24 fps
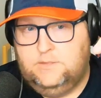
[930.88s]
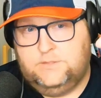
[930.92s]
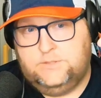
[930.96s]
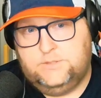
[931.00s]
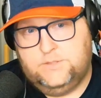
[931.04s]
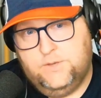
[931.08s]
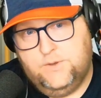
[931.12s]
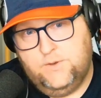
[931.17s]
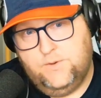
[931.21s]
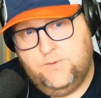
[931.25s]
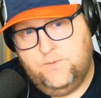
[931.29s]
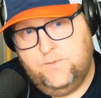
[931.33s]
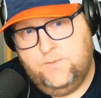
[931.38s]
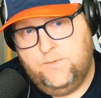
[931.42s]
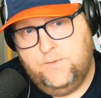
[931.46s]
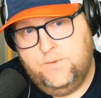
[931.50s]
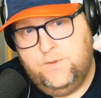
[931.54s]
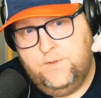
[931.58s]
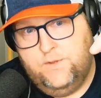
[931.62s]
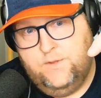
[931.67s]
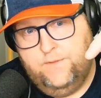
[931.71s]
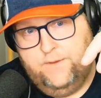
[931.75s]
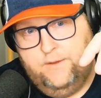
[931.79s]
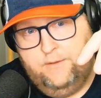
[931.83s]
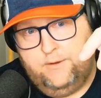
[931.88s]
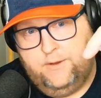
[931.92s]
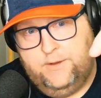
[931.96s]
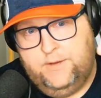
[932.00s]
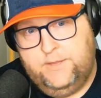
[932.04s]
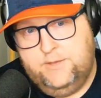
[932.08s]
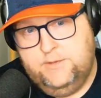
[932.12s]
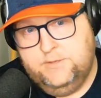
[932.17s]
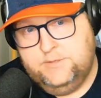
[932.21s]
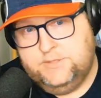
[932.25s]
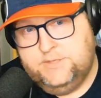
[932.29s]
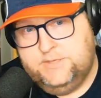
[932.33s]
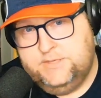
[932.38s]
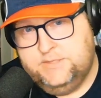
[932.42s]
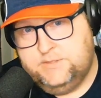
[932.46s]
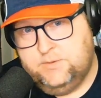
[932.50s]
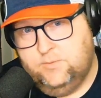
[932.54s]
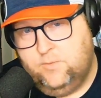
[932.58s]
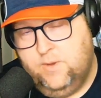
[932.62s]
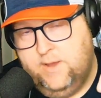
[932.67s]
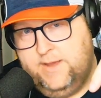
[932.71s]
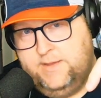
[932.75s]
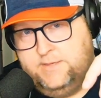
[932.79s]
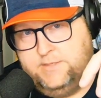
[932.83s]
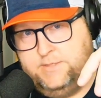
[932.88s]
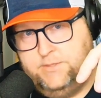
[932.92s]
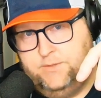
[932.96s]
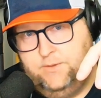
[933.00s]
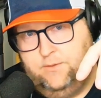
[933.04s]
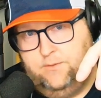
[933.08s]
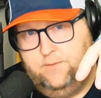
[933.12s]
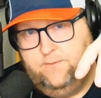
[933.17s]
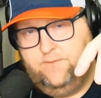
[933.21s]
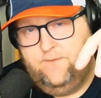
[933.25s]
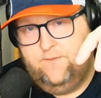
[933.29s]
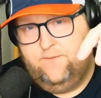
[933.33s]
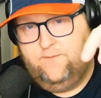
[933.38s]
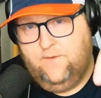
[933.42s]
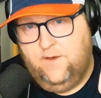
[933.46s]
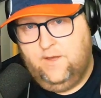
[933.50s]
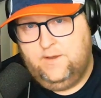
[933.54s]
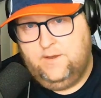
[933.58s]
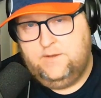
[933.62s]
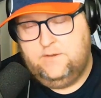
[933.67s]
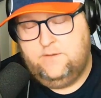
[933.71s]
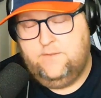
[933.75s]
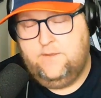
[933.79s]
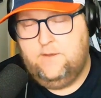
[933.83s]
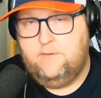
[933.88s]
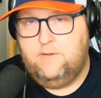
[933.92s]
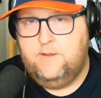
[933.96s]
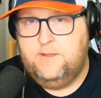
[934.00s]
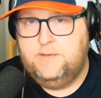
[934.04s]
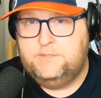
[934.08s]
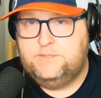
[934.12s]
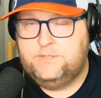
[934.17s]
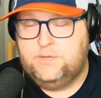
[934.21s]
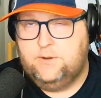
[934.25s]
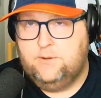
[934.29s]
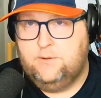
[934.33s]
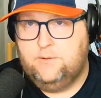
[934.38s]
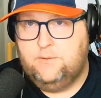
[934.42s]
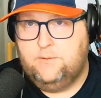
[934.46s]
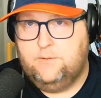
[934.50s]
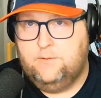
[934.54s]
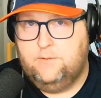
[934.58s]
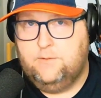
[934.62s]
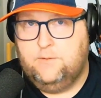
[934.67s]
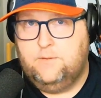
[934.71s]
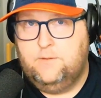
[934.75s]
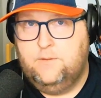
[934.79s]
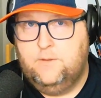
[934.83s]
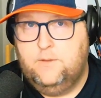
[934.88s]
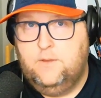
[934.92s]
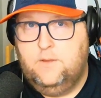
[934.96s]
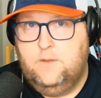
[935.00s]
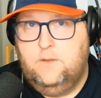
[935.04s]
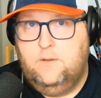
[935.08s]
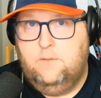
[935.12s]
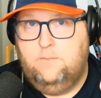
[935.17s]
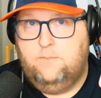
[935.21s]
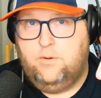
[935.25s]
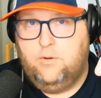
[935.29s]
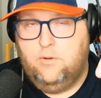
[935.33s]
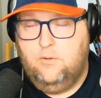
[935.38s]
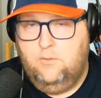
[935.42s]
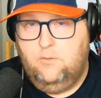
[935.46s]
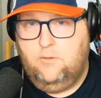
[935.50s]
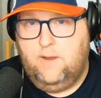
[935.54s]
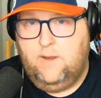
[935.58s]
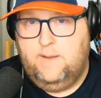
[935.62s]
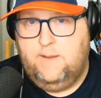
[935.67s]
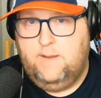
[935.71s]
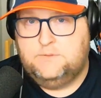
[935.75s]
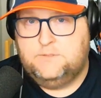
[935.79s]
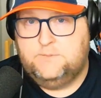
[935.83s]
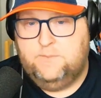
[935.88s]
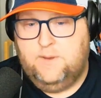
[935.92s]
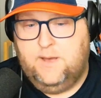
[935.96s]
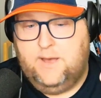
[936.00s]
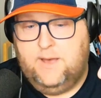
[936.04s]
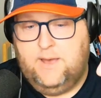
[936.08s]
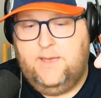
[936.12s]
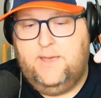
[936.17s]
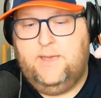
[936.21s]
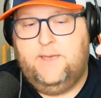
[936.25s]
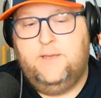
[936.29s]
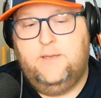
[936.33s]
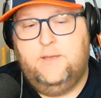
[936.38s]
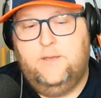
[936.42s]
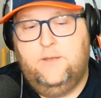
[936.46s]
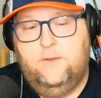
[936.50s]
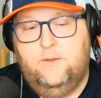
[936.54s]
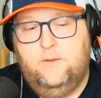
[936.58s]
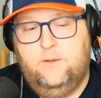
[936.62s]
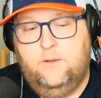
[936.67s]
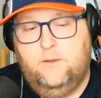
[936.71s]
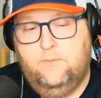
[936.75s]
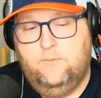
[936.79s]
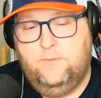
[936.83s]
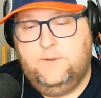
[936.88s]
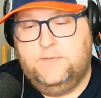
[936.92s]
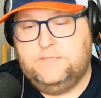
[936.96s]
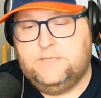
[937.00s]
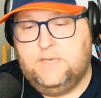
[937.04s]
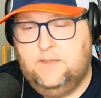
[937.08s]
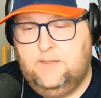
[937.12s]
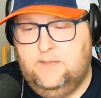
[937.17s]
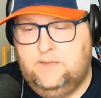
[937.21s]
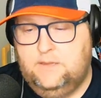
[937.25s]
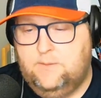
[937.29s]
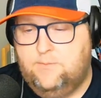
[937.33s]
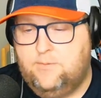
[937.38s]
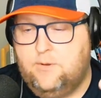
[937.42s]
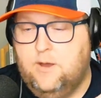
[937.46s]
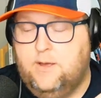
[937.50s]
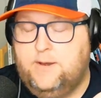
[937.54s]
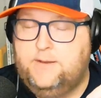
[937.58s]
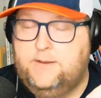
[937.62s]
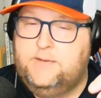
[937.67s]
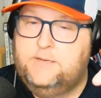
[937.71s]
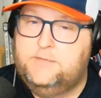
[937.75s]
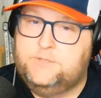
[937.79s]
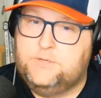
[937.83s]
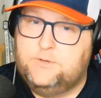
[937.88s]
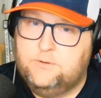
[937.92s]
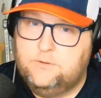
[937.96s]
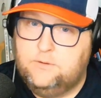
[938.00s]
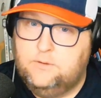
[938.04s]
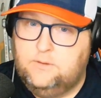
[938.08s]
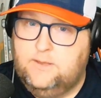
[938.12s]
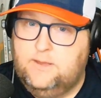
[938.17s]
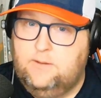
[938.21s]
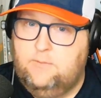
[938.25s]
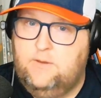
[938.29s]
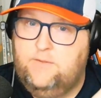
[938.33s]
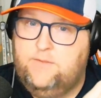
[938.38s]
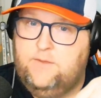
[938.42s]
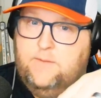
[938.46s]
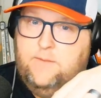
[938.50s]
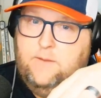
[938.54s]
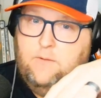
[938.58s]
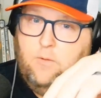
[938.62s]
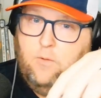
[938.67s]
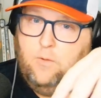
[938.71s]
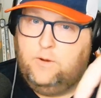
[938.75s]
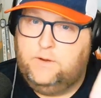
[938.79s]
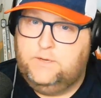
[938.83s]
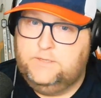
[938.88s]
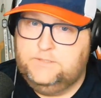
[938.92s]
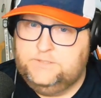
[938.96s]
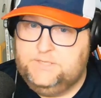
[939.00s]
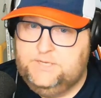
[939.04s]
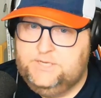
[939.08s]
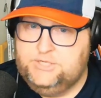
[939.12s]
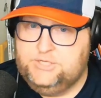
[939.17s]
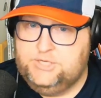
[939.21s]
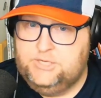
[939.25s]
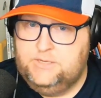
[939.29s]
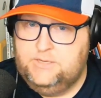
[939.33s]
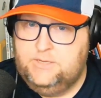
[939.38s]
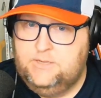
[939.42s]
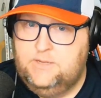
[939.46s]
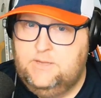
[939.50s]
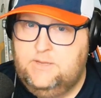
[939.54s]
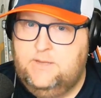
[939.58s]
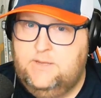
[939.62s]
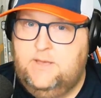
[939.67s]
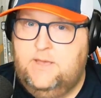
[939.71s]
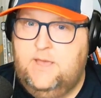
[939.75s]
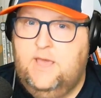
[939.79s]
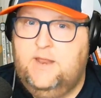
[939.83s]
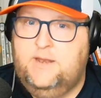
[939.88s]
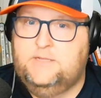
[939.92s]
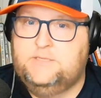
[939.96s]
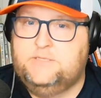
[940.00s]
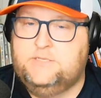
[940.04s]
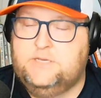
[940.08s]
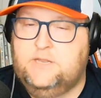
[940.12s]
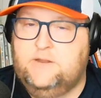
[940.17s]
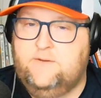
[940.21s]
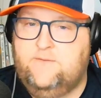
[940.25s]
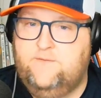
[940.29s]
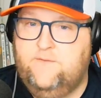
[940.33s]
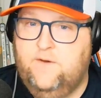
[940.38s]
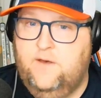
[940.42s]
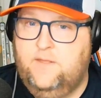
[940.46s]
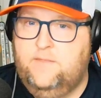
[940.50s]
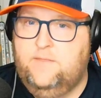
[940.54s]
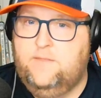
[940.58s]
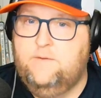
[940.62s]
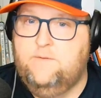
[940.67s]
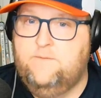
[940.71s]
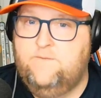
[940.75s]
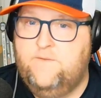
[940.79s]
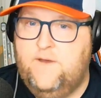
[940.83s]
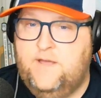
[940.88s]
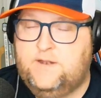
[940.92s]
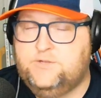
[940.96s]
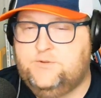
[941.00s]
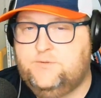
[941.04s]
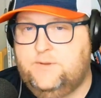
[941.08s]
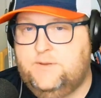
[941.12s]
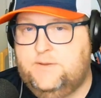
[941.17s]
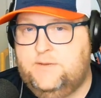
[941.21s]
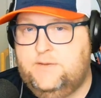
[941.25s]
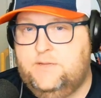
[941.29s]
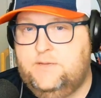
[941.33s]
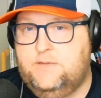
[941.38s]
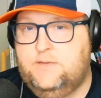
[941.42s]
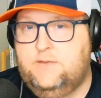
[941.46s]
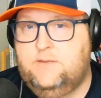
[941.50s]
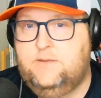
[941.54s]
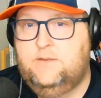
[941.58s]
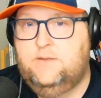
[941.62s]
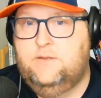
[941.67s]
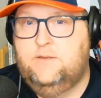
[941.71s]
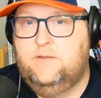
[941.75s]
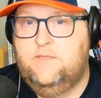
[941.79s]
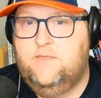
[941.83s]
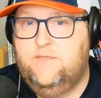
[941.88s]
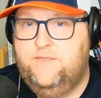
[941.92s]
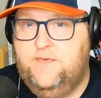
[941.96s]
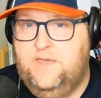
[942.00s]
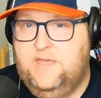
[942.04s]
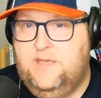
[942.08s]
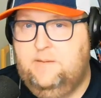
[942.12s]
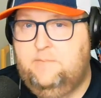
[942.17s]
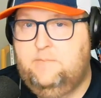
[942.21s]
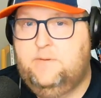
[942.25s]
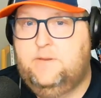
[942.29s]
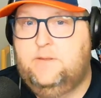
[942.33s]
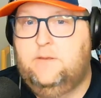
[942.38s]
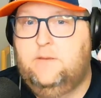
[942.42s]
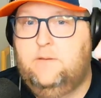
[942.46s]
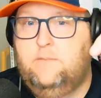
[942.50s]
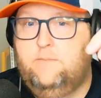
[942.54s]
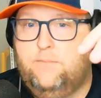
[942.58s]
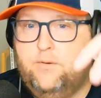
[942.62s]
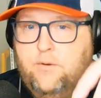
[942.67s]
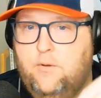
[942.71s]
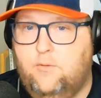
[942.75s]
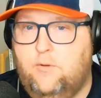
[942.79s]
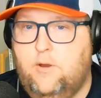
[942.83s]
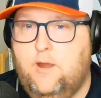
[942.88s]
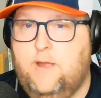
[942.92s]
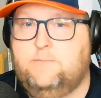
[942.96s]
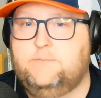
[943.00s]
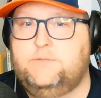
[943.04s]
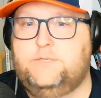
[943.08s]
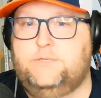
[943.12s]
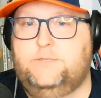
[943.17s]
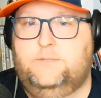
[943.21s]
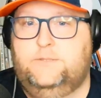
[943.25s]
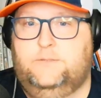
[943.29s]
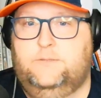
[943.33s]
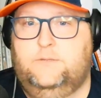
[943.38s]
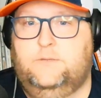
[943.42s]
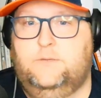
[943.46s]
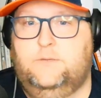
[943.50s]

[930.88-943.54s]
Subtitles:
And so they're going to use it as a way to fund their internal programs by reselling the product internally within their organization. And it's going to fund their veteran themed programs.